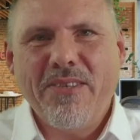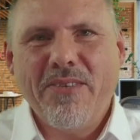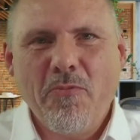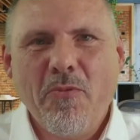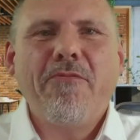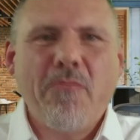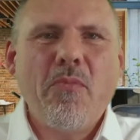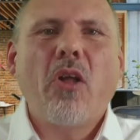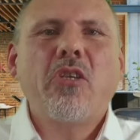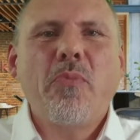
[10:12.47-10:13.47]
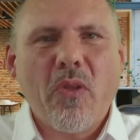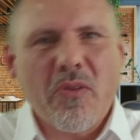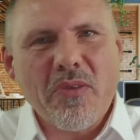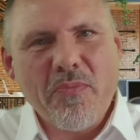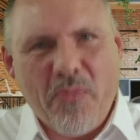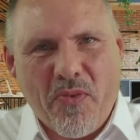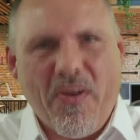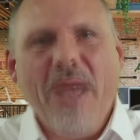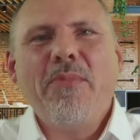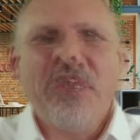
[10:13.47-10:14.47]
We have multiple
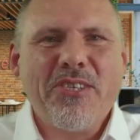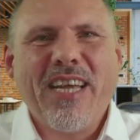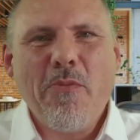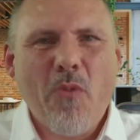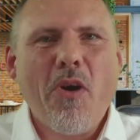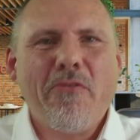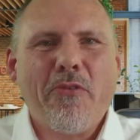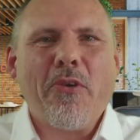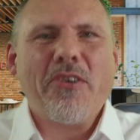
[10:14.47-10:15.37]
parameters that are important for